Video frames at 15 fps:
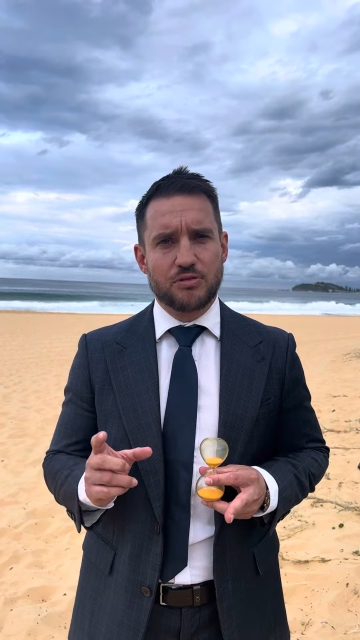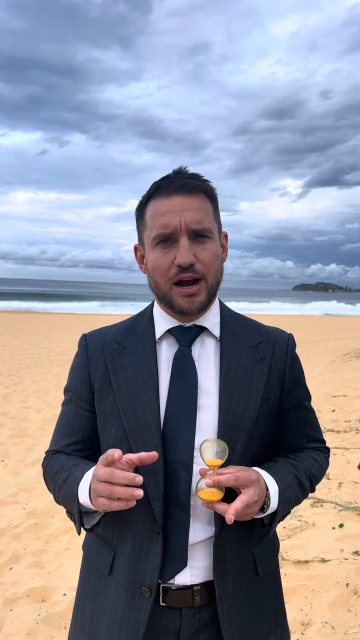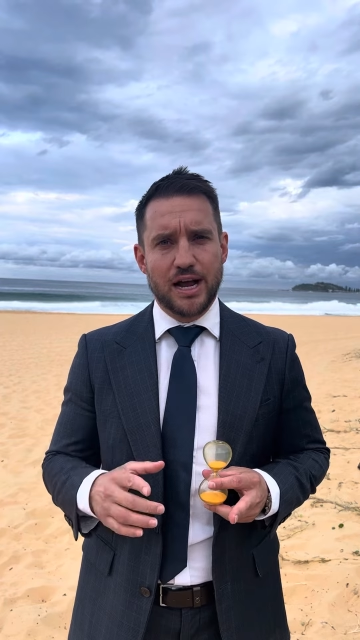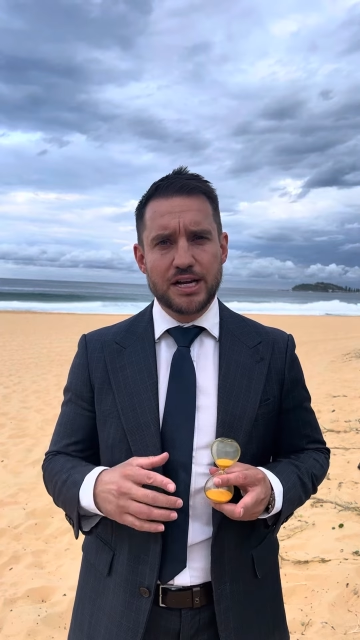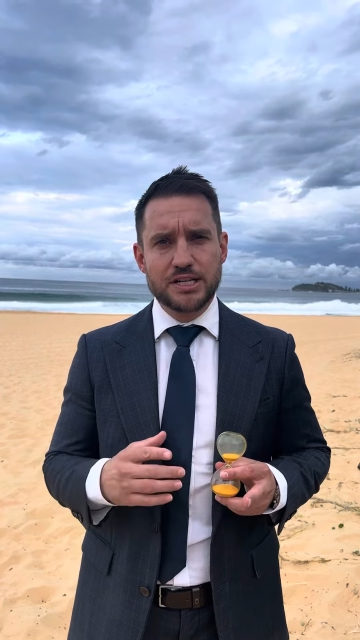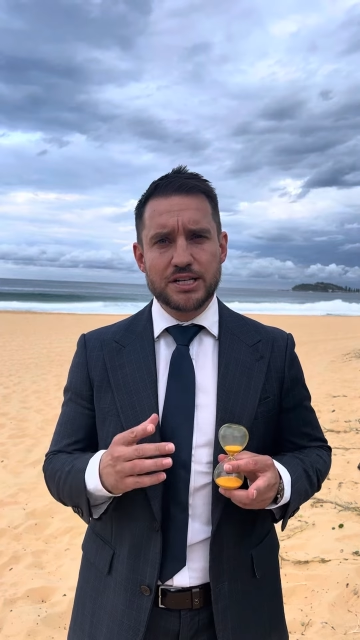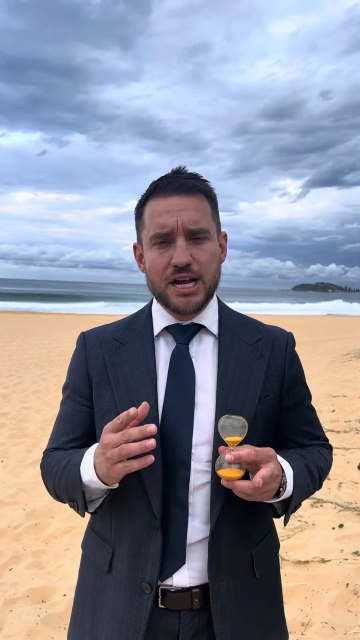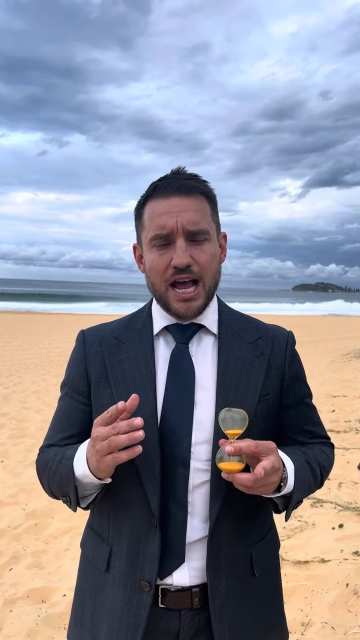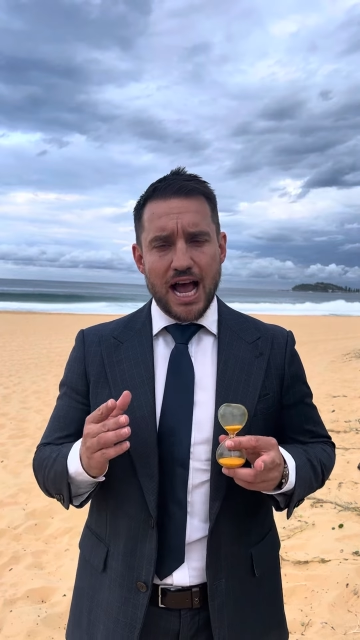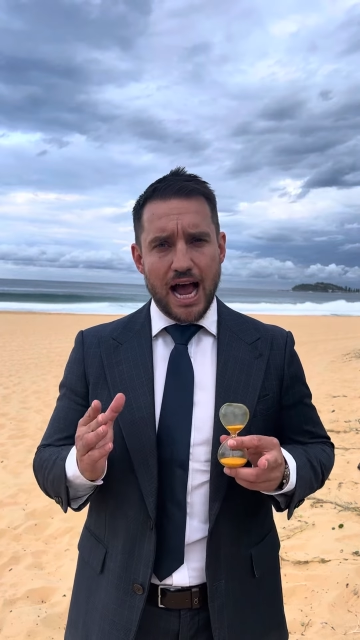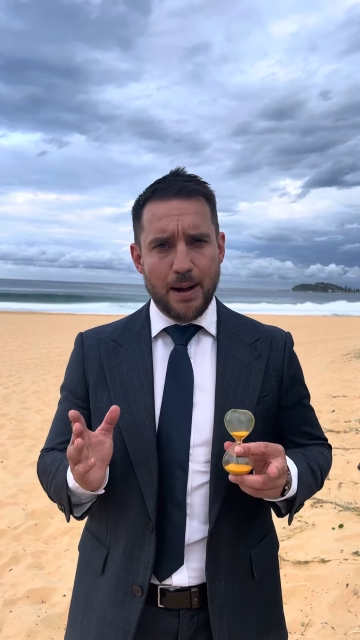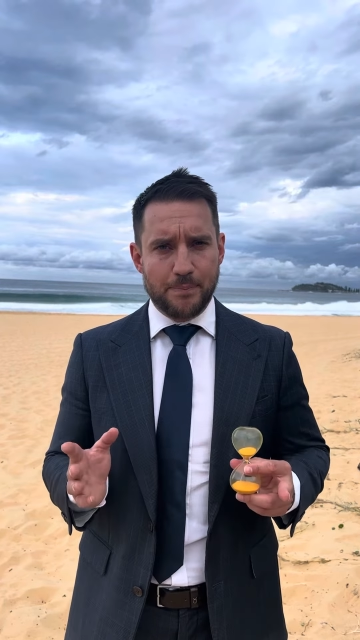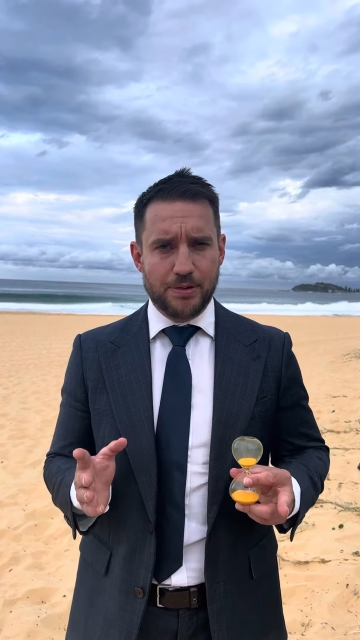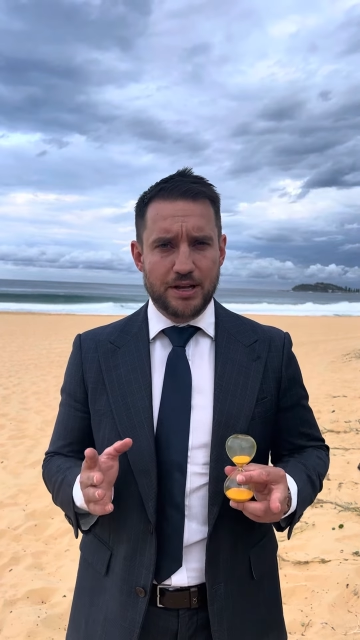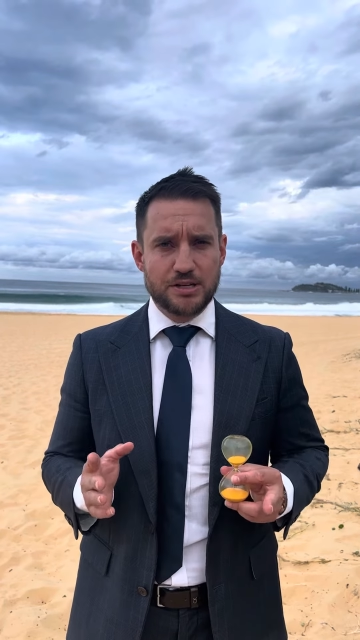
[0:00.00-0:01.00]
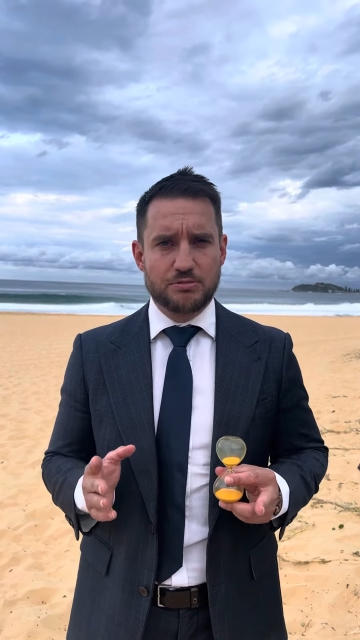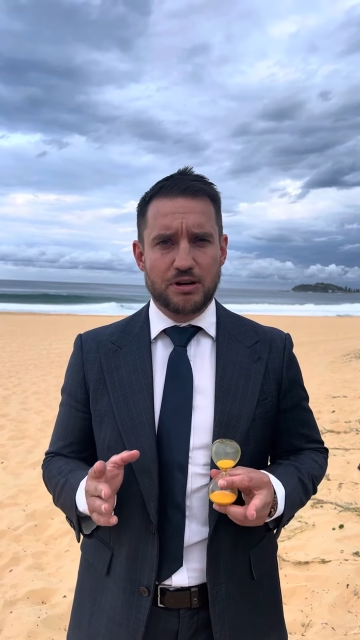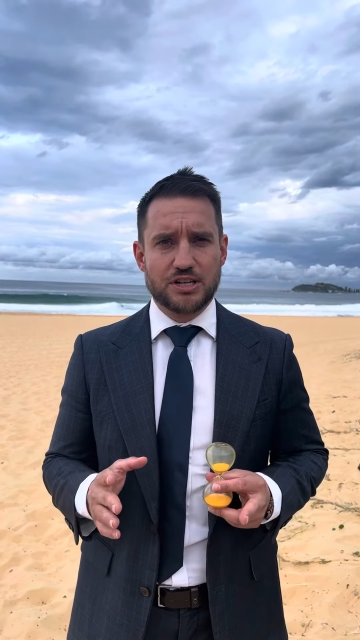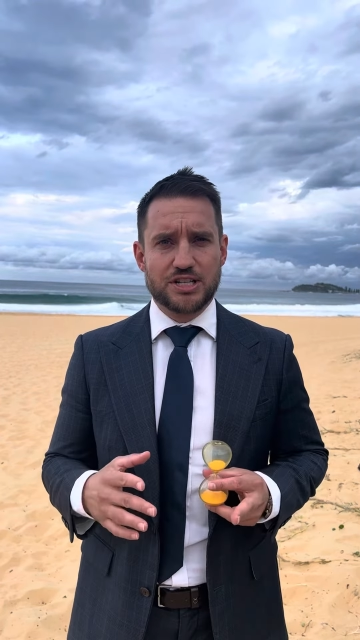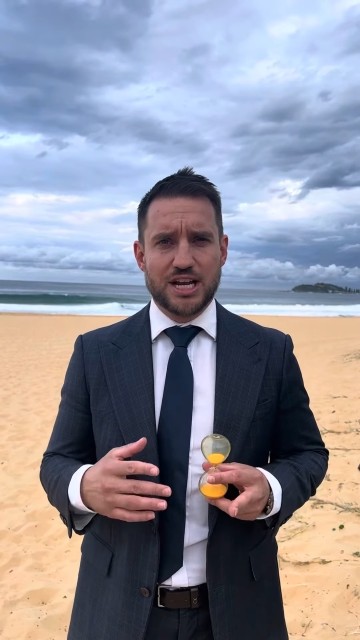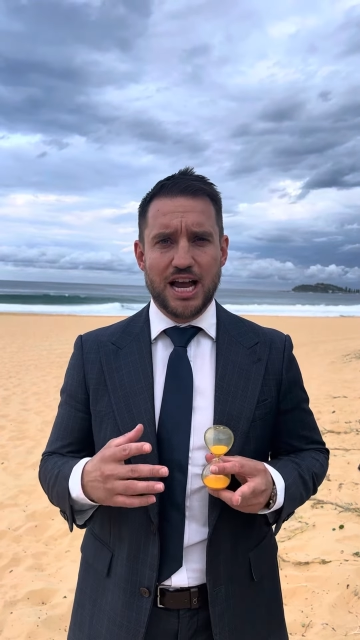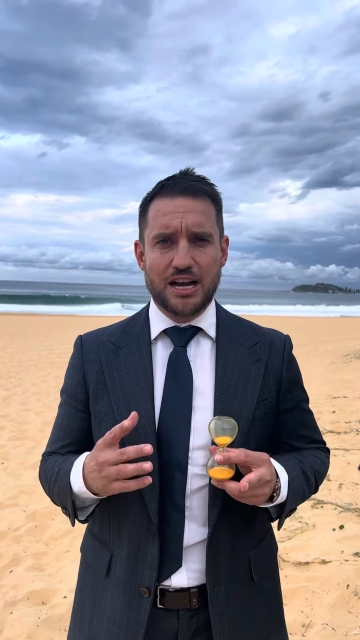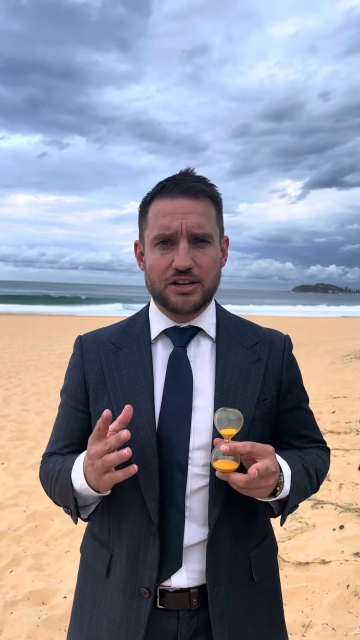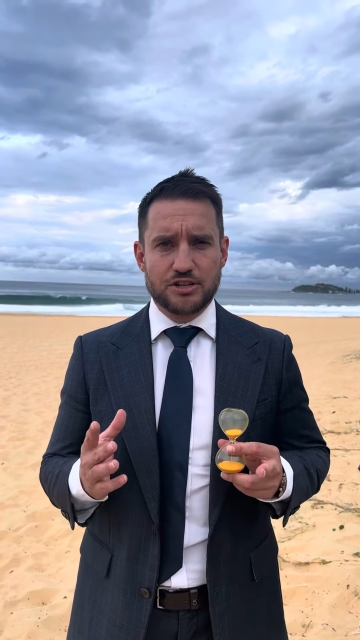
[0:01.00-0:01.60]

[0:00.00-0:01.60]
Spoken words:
range, please reach out.